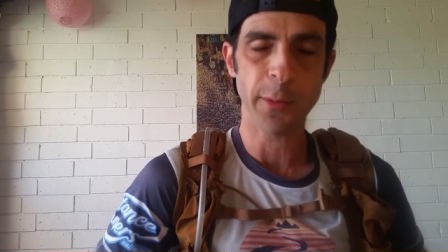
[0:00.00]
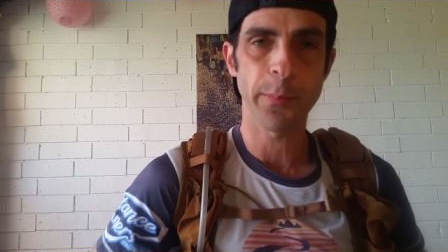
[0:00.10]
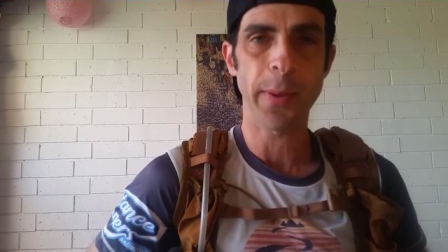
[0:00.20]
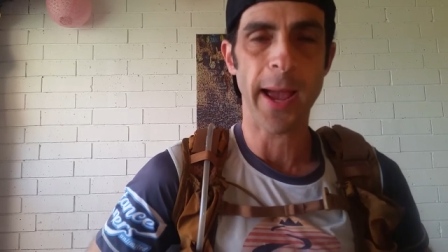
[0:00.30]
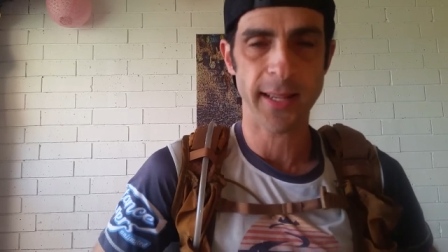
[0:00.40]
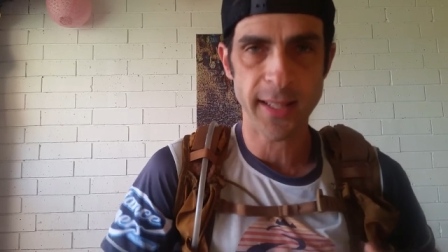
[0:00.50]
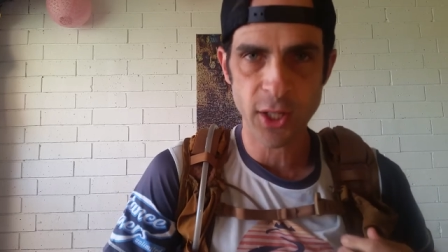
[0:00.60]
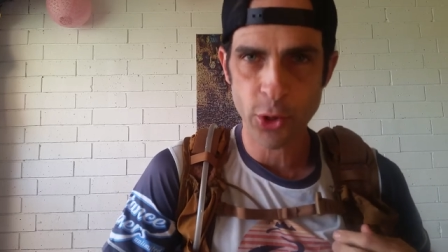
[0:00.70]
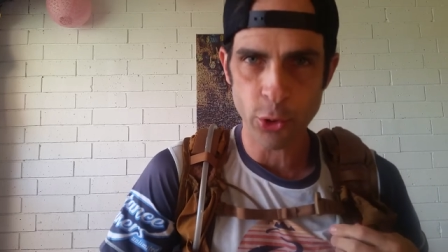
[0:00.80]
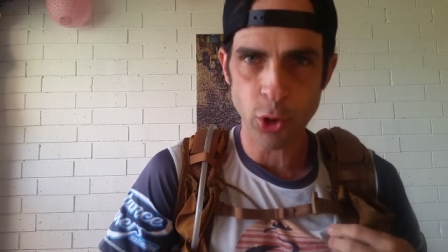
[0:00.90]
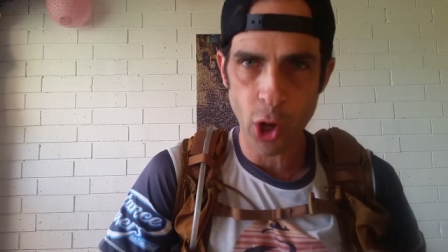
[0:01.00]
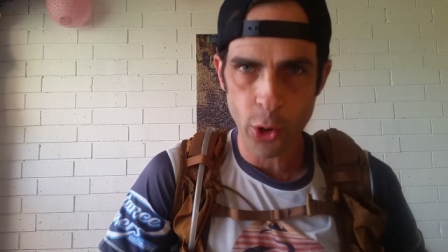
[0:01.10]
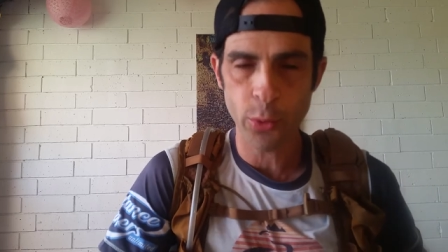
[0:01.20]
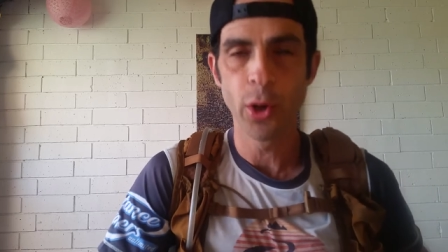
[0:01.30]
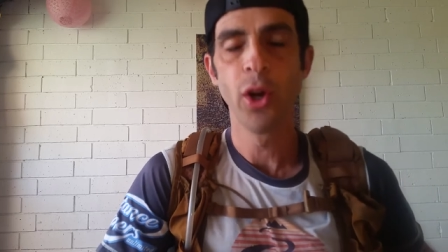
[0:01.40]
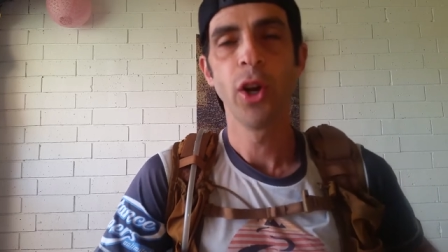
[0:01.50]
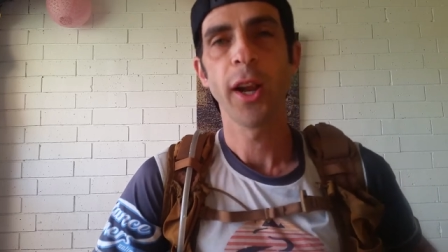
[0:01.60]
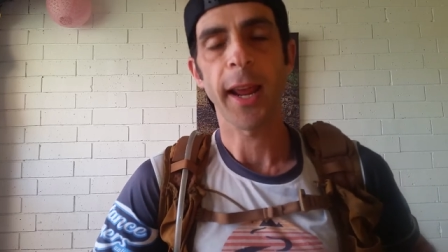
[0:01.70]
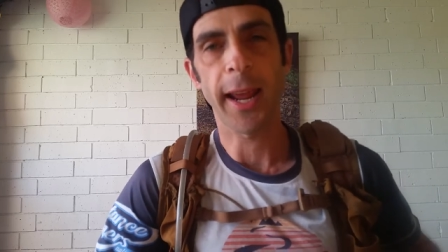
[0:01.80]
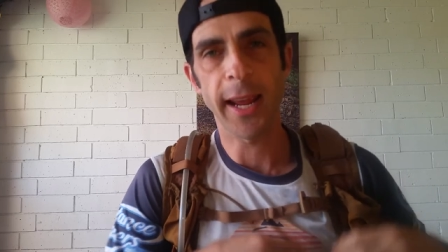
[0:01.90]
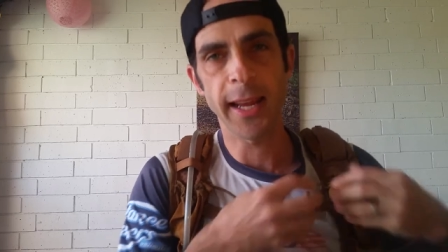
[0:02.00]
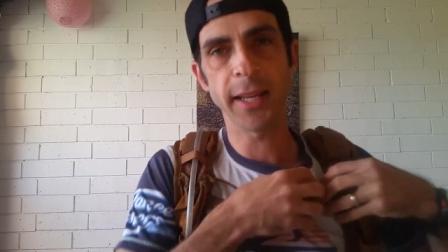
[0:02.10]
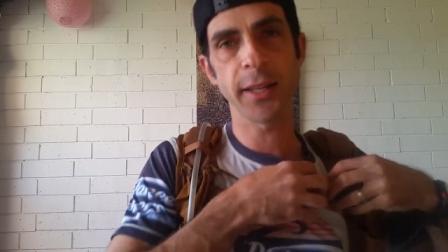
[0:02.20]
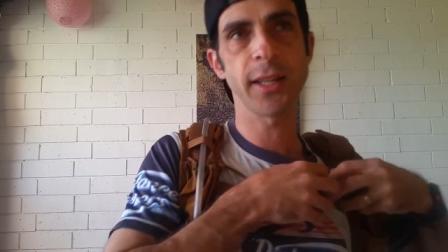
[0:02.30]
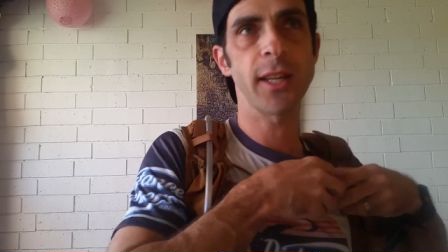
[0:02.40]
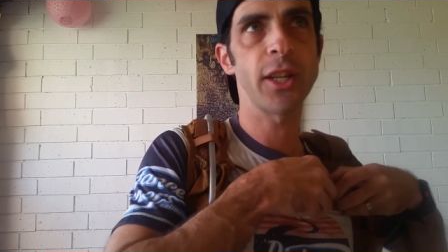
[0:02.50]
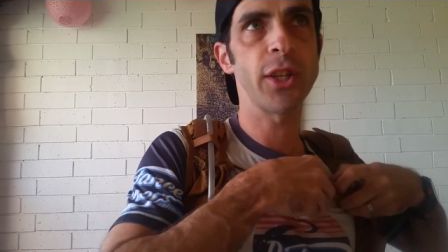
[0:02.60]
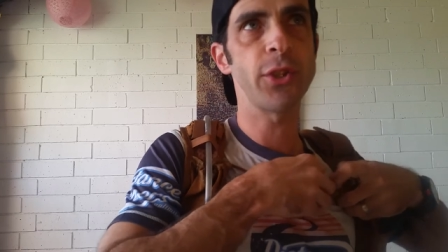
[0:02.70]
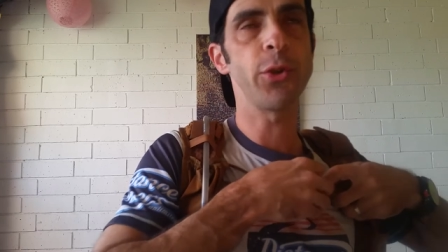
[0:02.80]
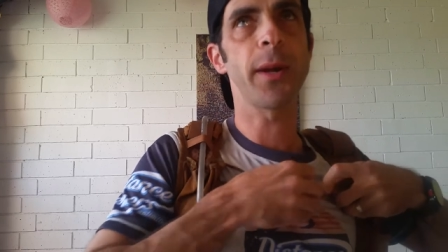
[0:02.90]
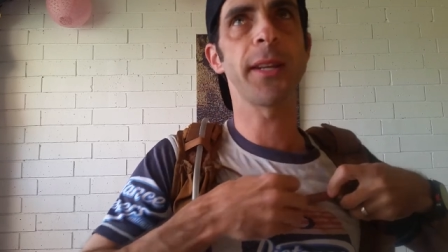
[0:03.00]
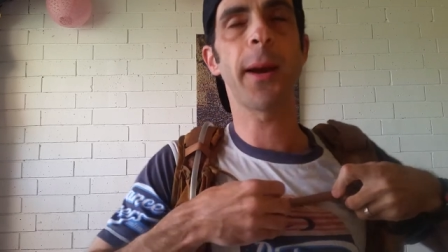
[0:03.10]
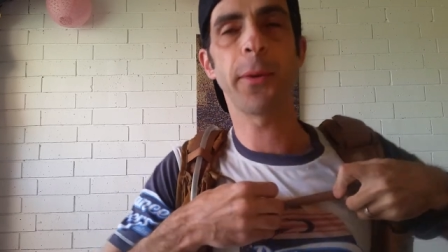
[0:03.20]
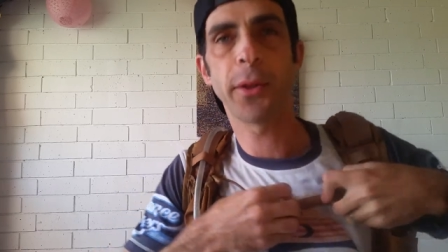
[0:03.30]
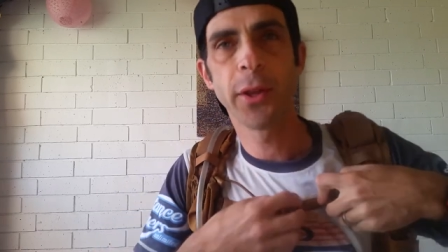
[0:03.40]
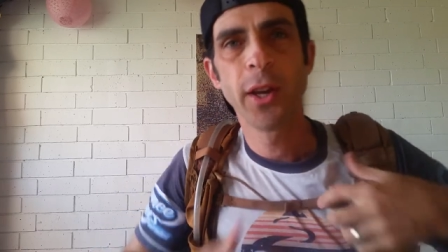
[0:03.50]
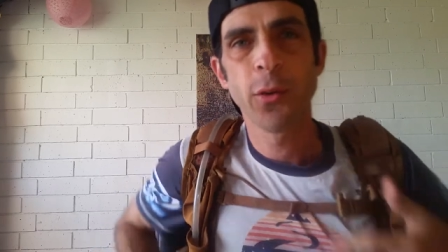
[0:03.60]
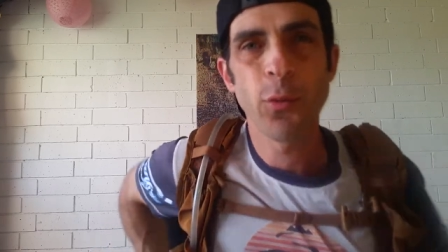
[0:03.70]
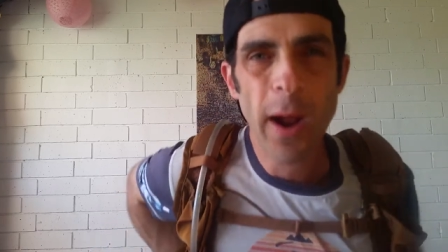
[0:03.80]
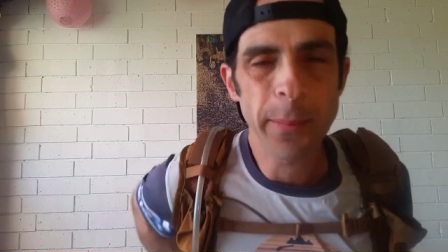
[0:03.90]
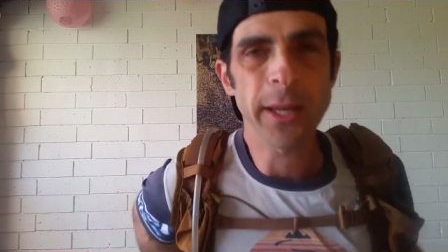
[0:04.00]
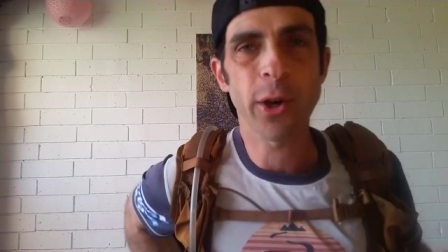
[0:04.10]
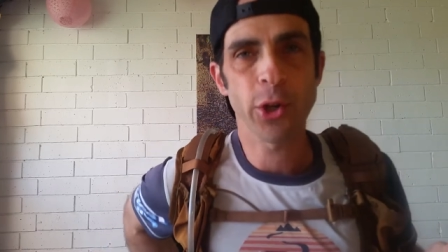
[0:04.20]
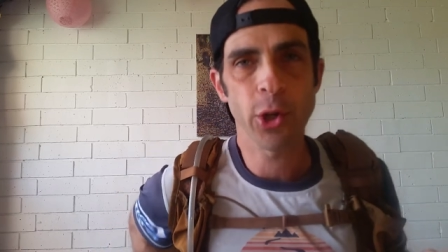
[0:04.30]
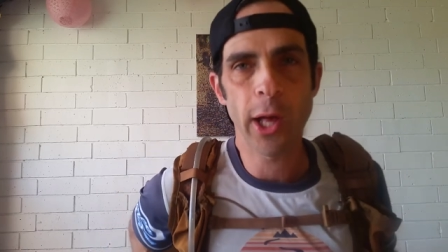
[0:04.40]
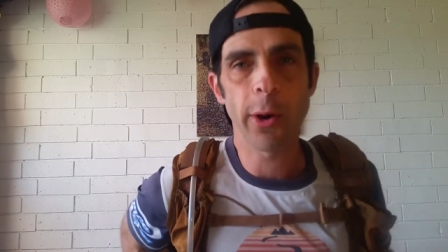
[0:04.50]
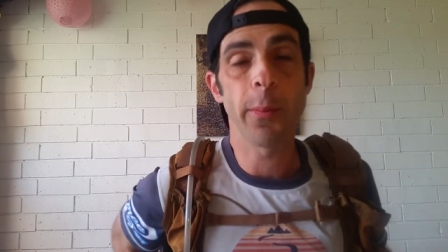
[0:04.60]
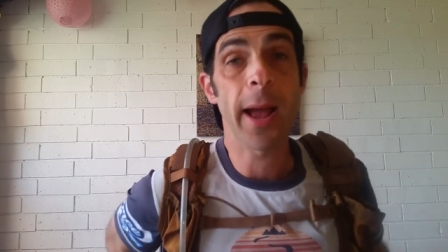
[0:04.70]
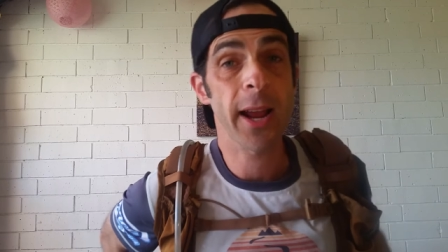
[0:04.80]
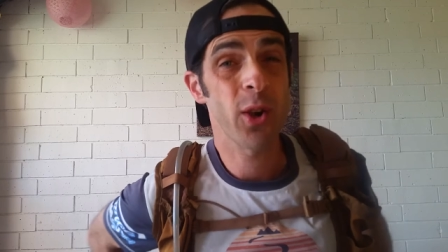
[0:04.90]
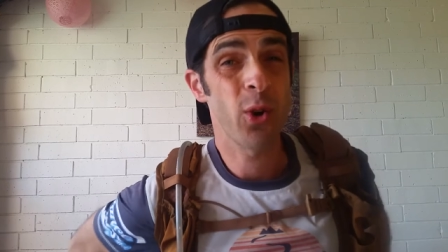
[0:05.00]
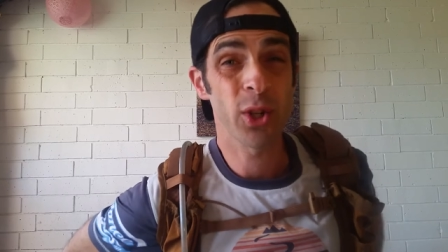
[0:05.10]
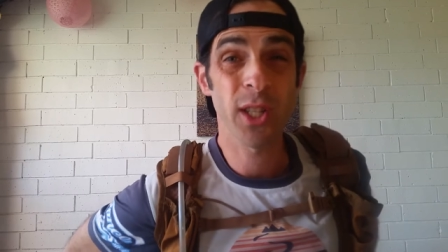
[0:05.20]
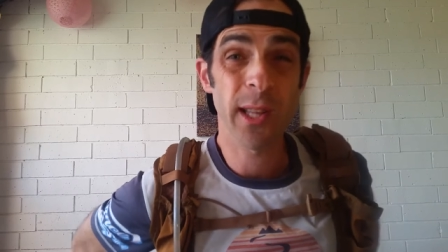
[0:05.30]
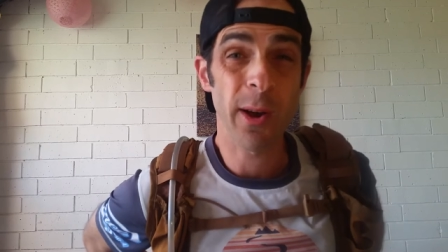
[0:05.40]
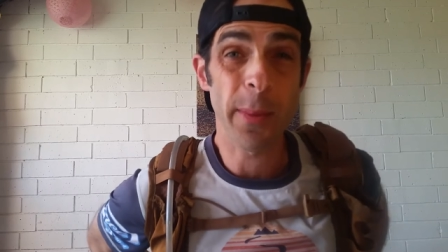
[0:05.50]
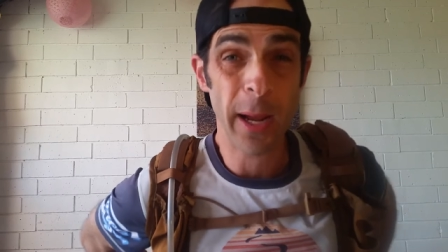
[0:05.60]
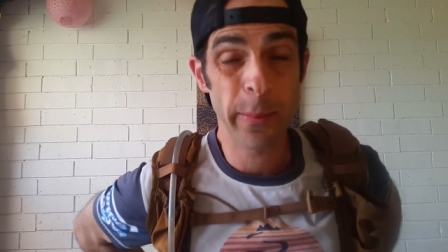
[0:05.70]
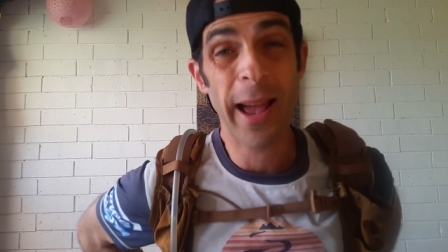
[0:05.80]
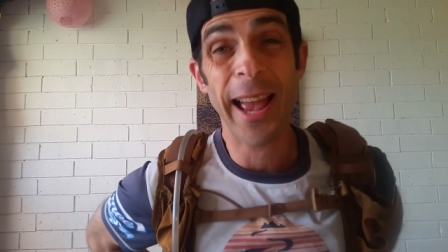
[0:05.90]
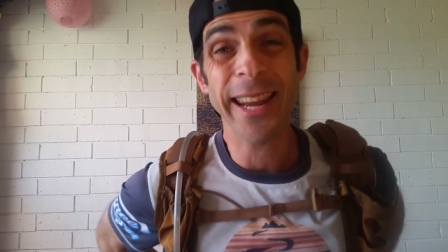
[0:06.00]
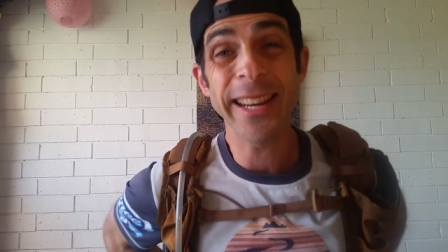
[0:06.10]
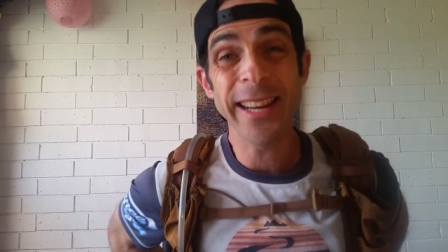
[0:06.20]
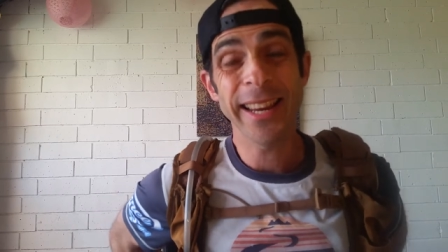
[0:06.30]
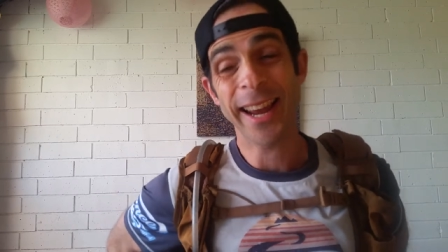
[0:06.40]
The pack sits too low and you end up with rubbing on your lower back or just lower back pain,